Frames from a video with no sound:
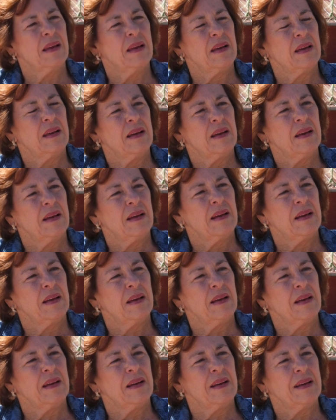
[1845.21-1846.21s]
Susan,
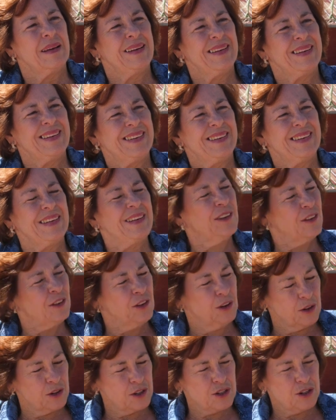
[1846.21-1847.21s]
thank you so
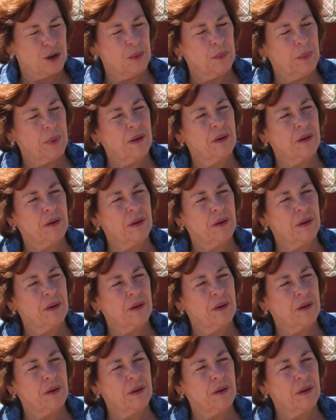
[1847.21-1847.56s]
much. You're so this